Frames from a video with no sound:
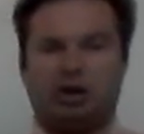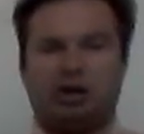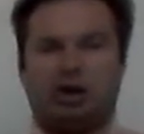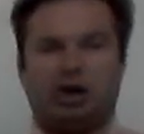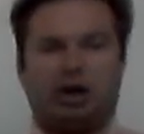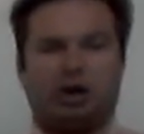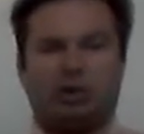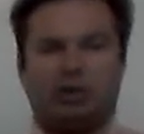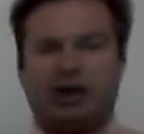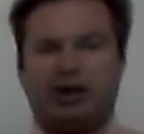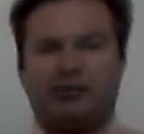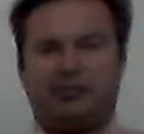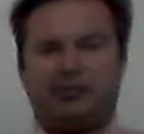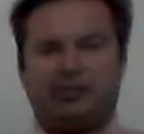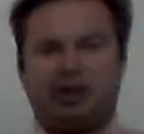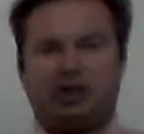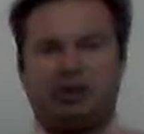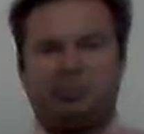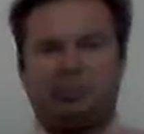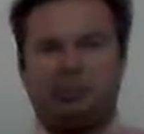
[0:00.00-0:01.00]
All right,
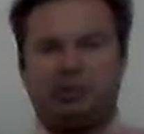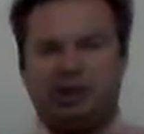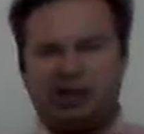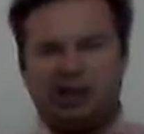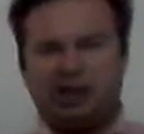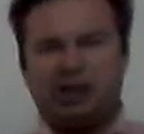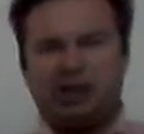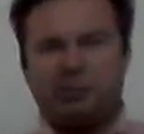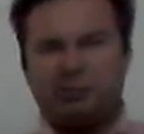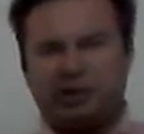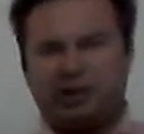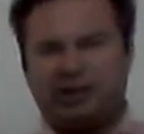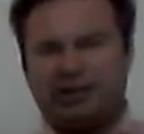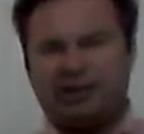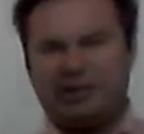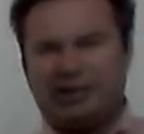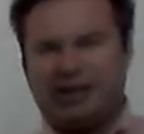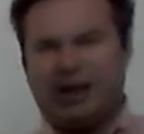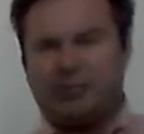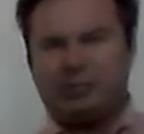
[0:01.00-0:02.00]
friends, please keep reading the
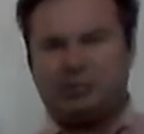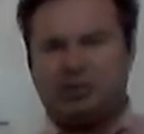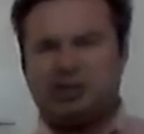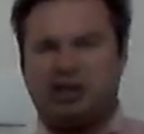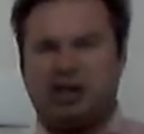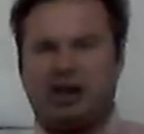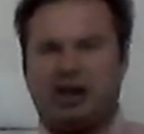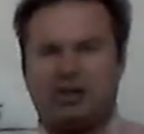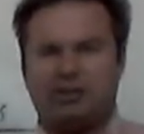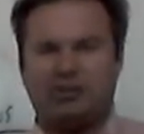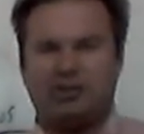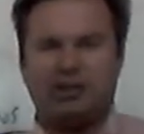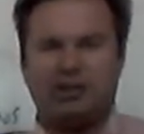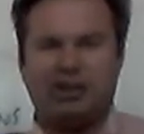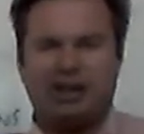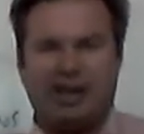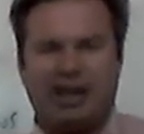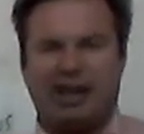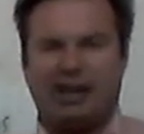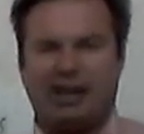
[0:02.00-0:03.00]
chapters
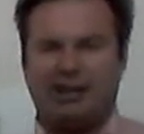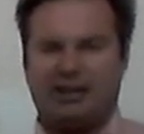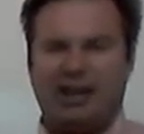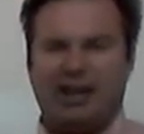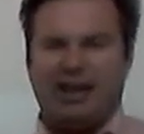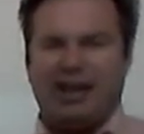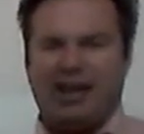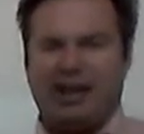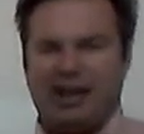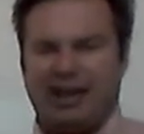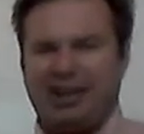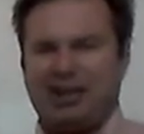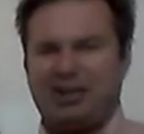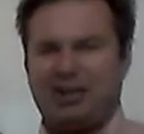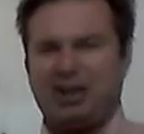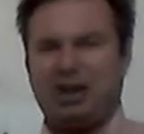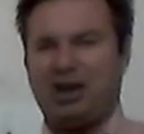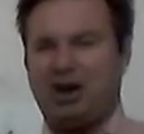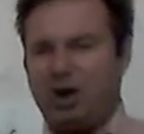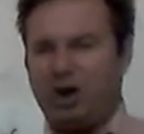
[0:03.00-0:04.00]
carefully, and as
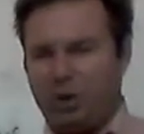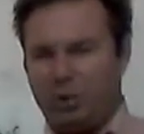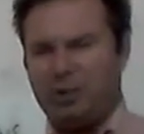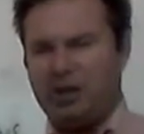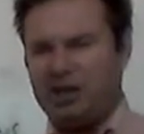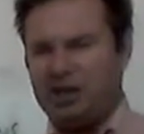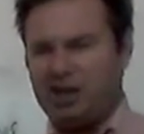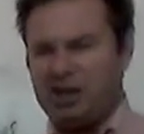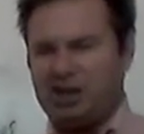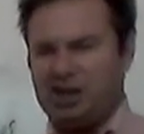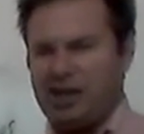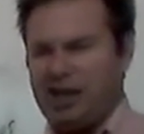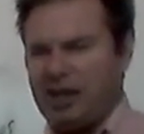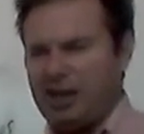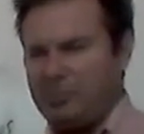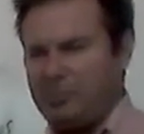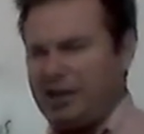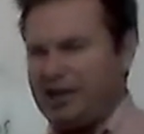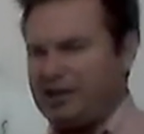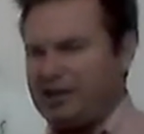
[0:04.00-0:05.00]
I always say,
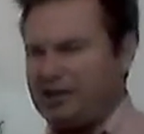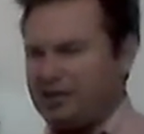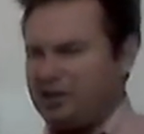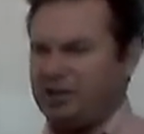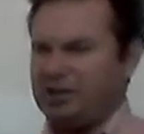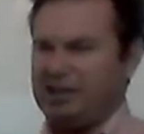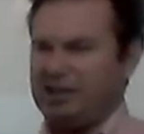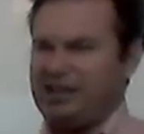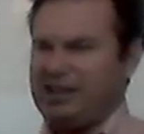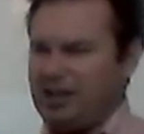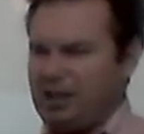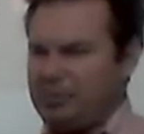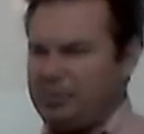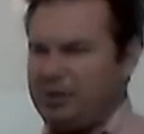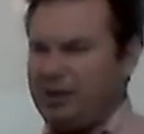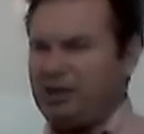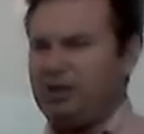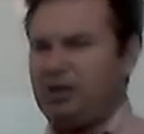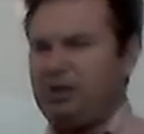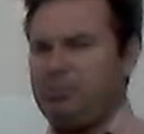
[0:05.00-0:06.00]
make sure you're
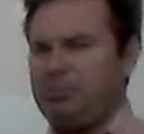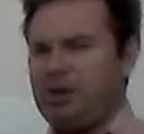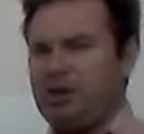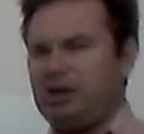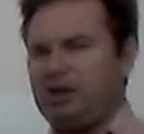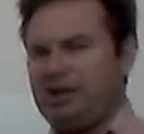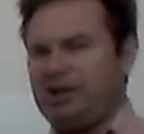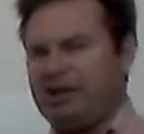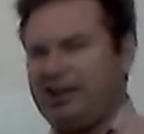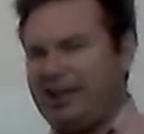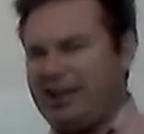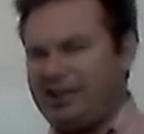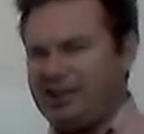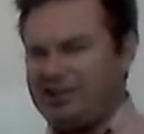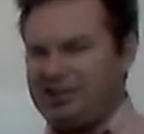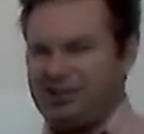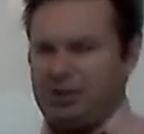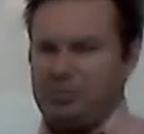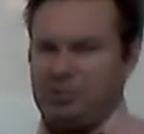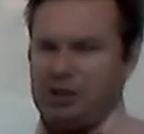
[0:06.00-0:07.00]
emailing me or
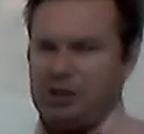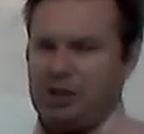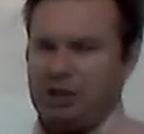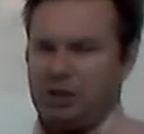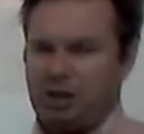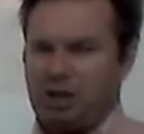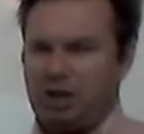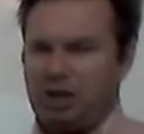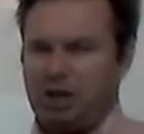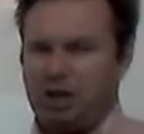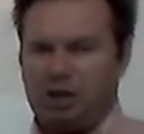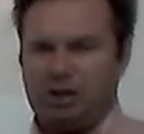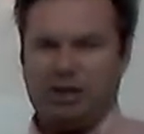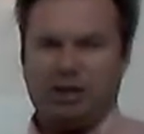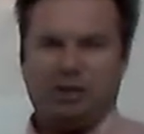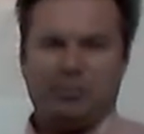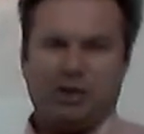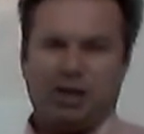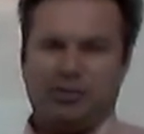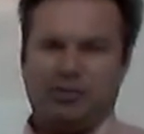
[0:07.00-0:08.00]
texting me or
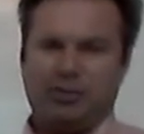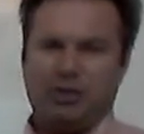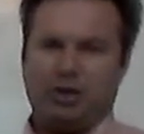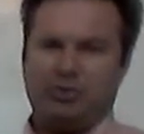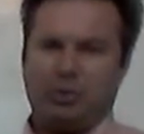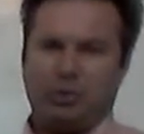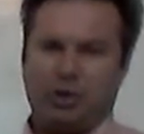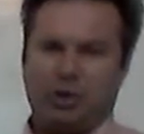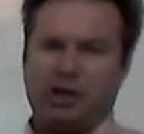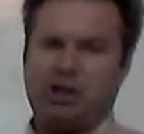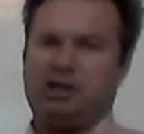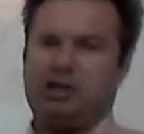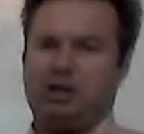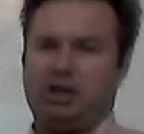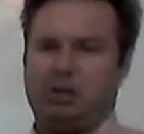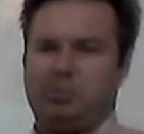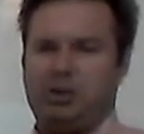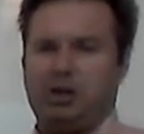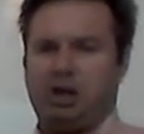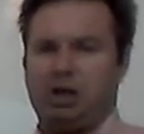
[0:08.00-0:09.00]
calling me if you have questions
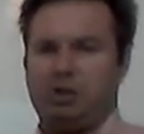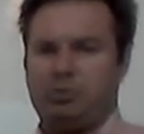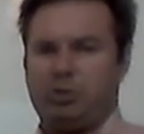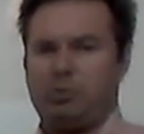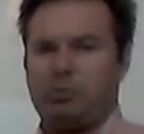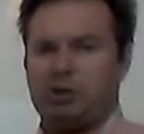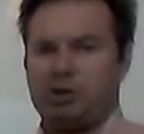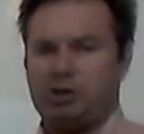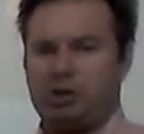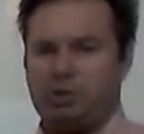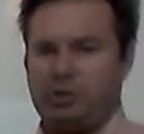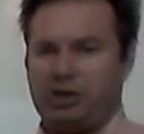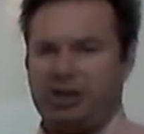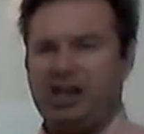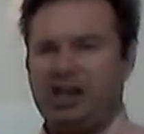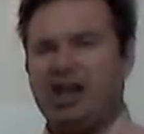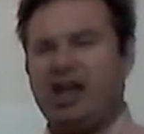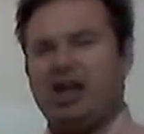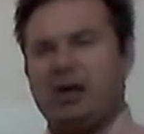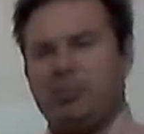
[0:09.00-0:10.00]
beyond what we're doing.
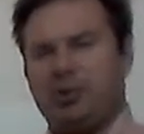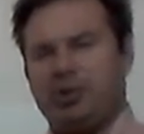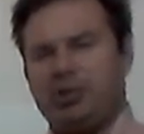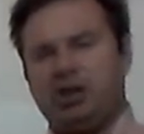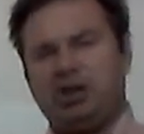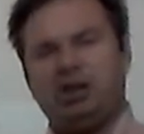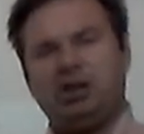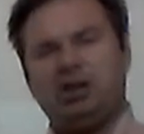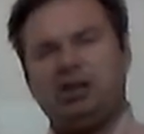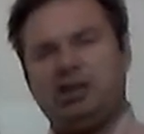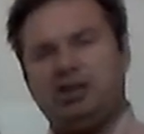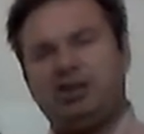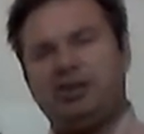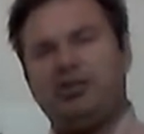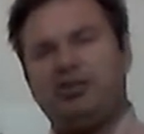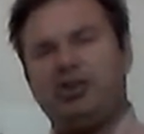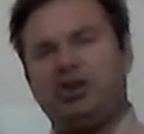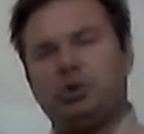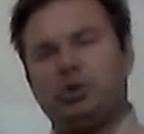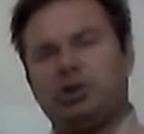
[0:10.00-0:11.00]
But this is just
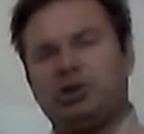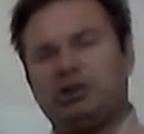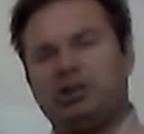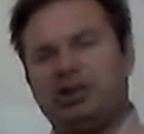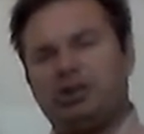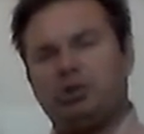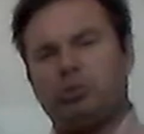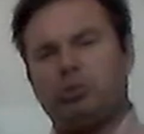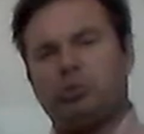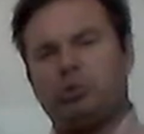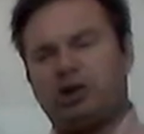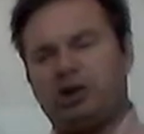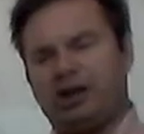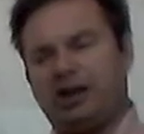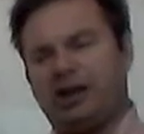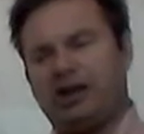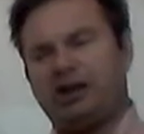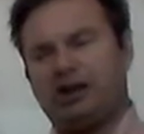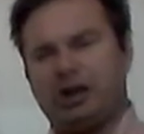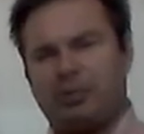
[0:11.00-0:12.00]
giving you a little more
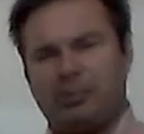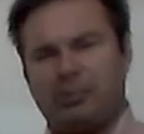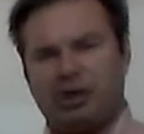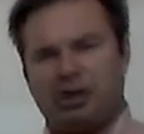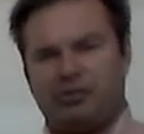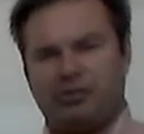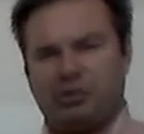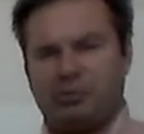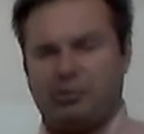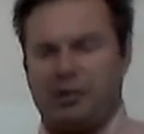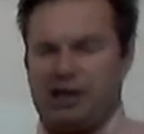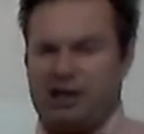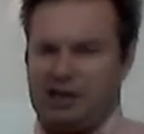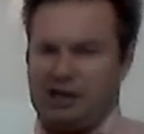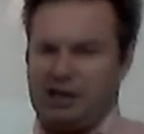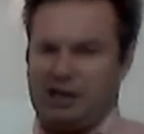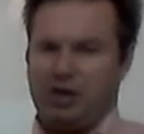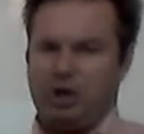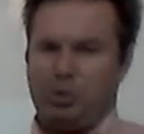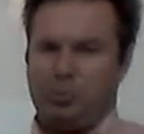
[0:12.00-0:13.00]
diagramming information.
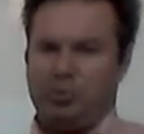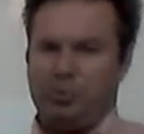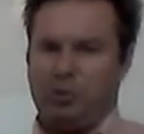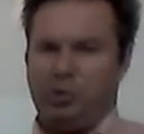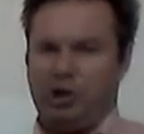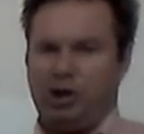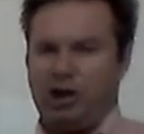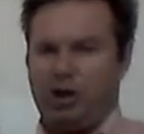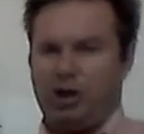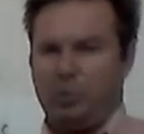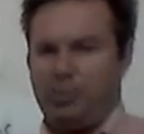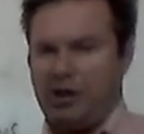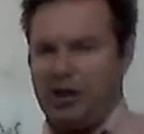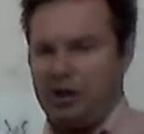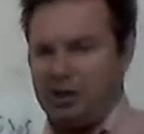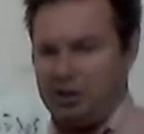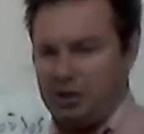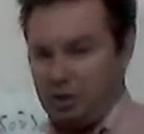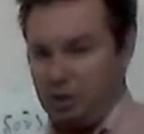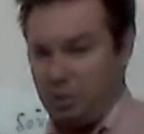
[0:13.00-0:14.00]
I hope it will help as
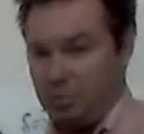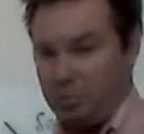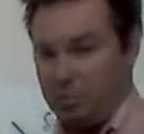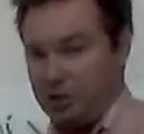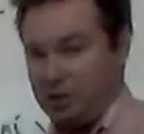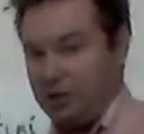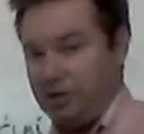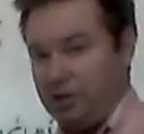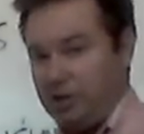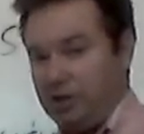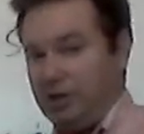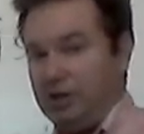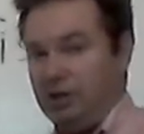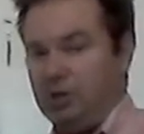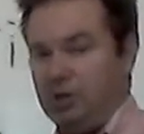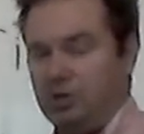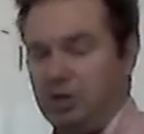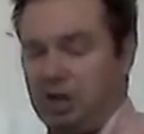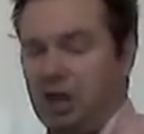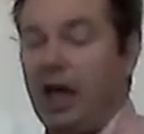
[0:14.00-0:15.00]
your homework
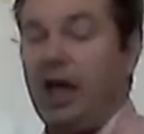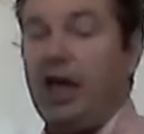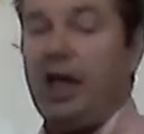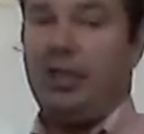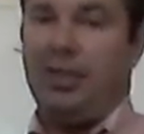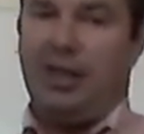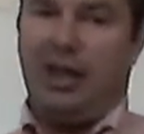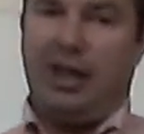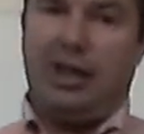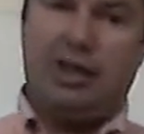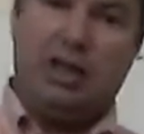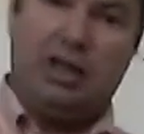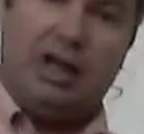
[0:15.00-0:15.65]
continues. Thank you,